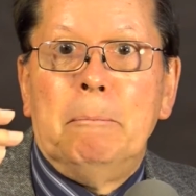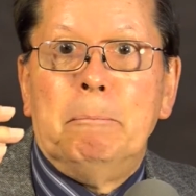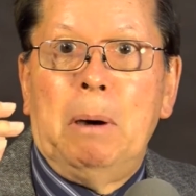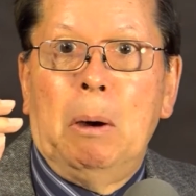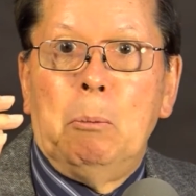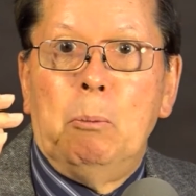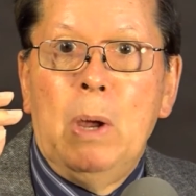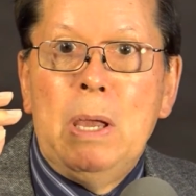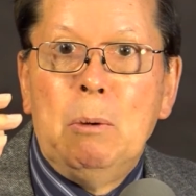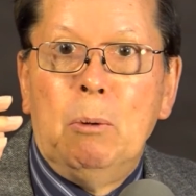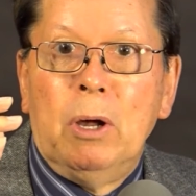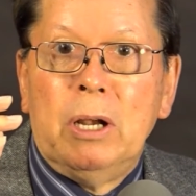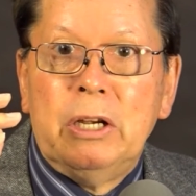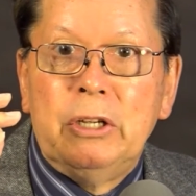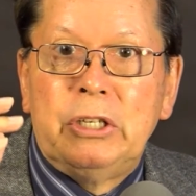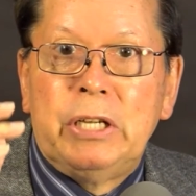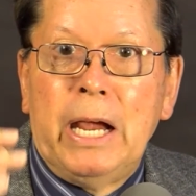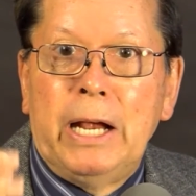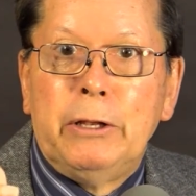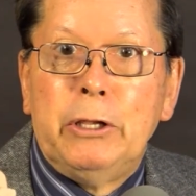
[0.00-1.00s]
But we want
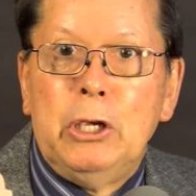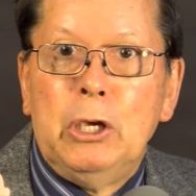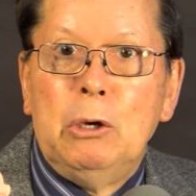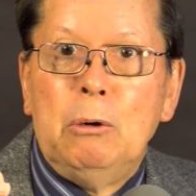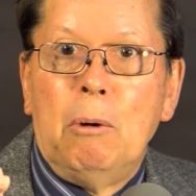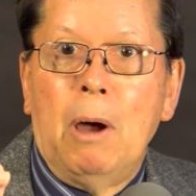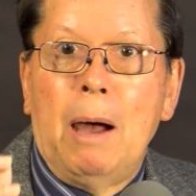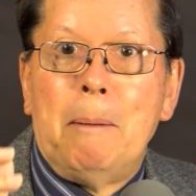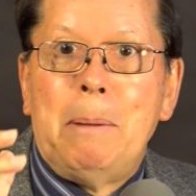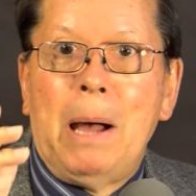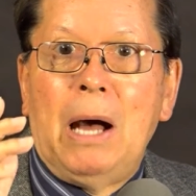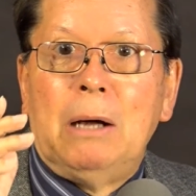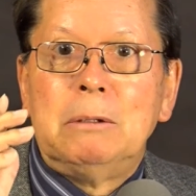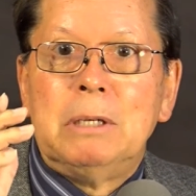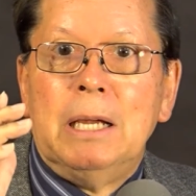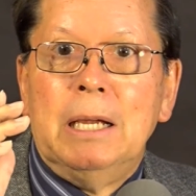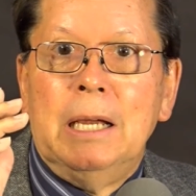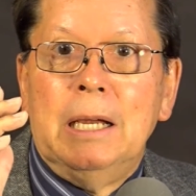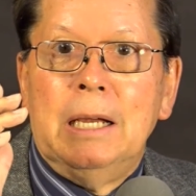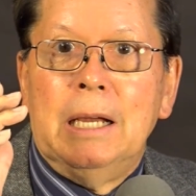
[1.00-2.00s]
to tell you
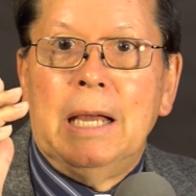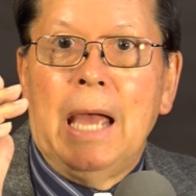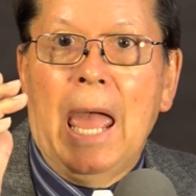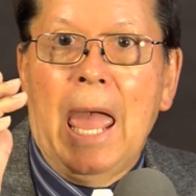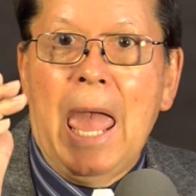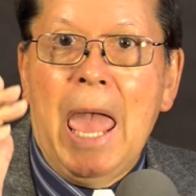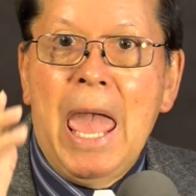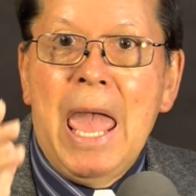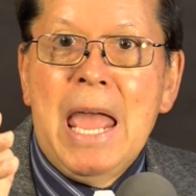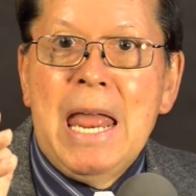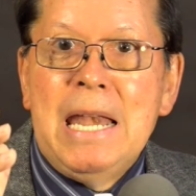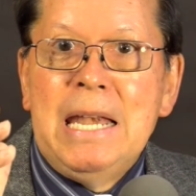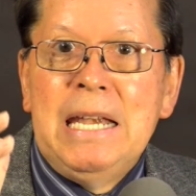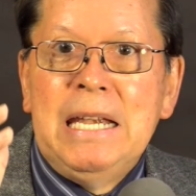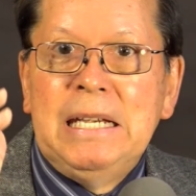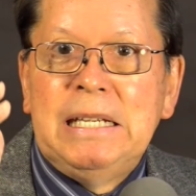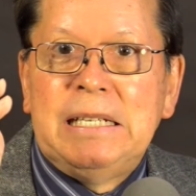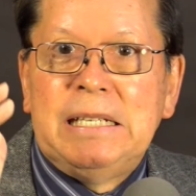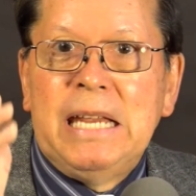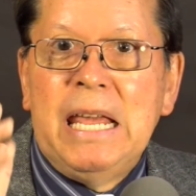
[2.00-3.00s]
about
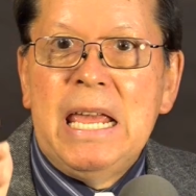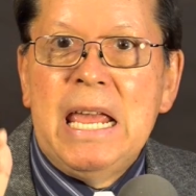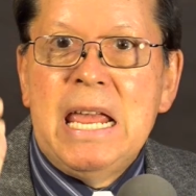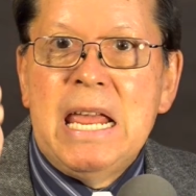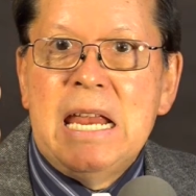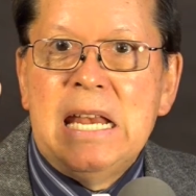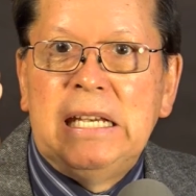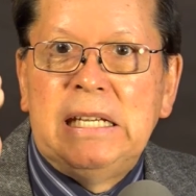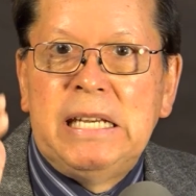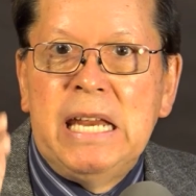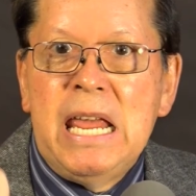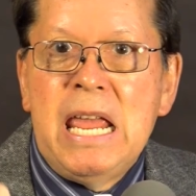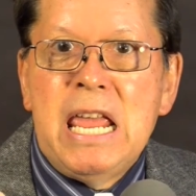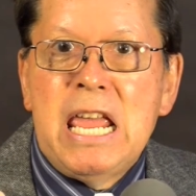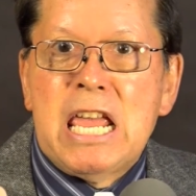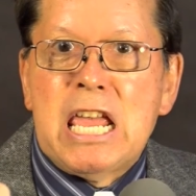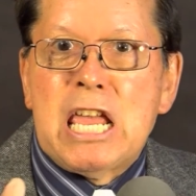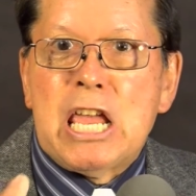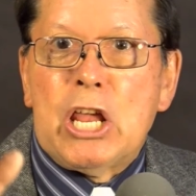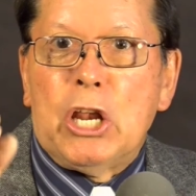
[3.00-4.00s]

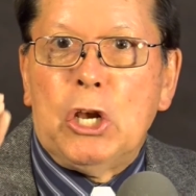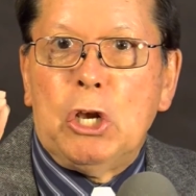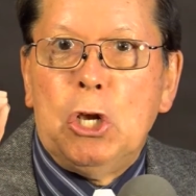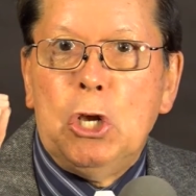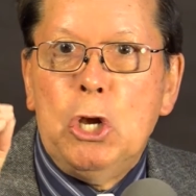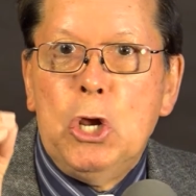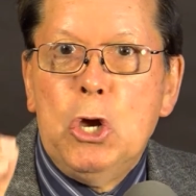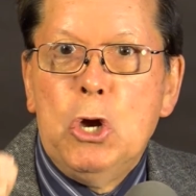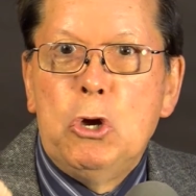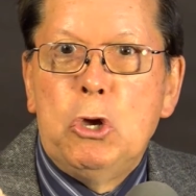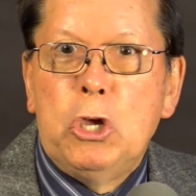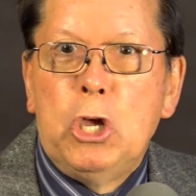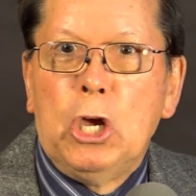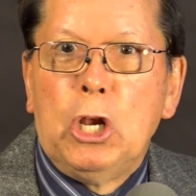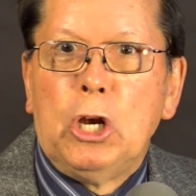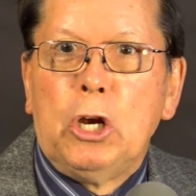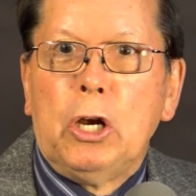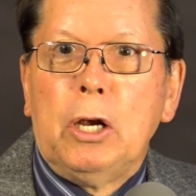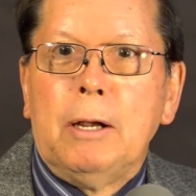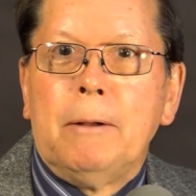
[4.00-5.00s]
NTT,
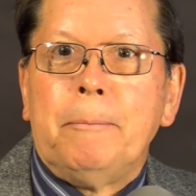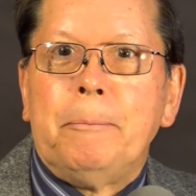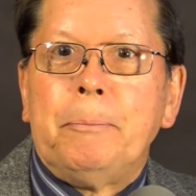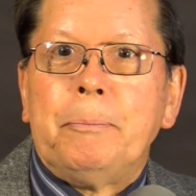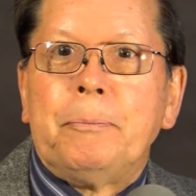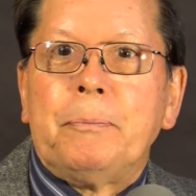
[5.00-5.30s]
Nuclear